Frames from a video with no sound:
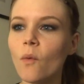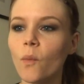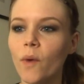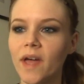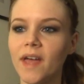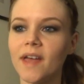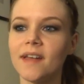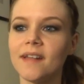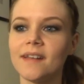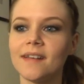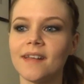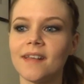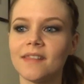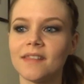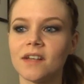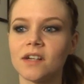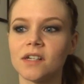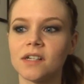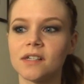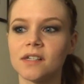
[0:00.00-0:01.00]

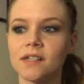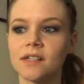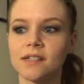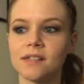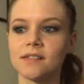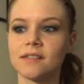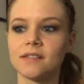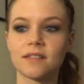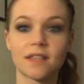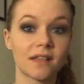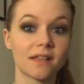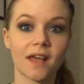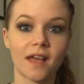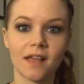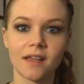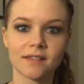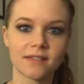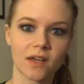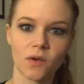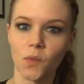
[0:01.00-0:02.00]
when there is
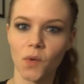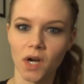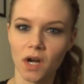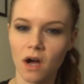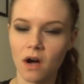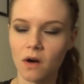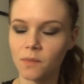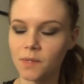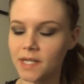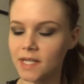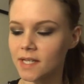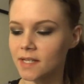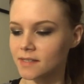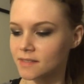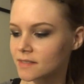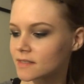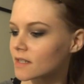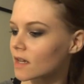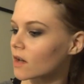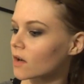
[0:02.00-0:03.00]
sunlight because I work all week,
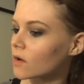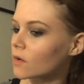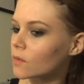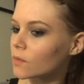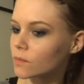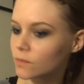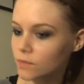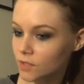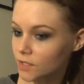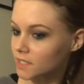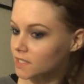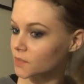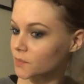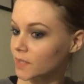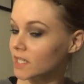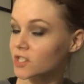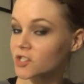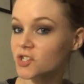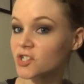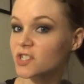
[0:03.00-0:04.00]
and so during the
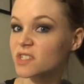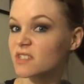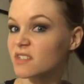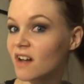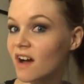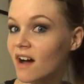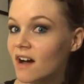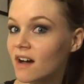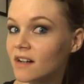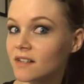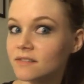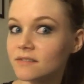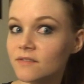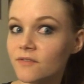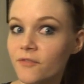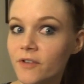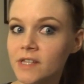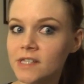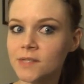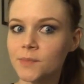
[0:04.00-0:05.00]
week it's just not
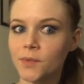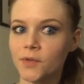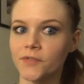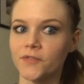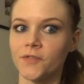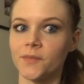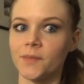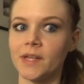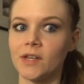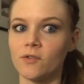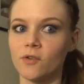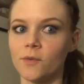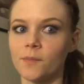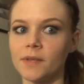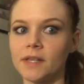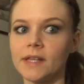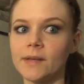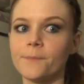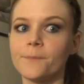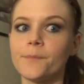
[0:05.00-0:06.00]
feasible for me
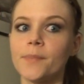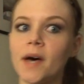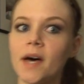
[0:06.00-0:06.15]
normally.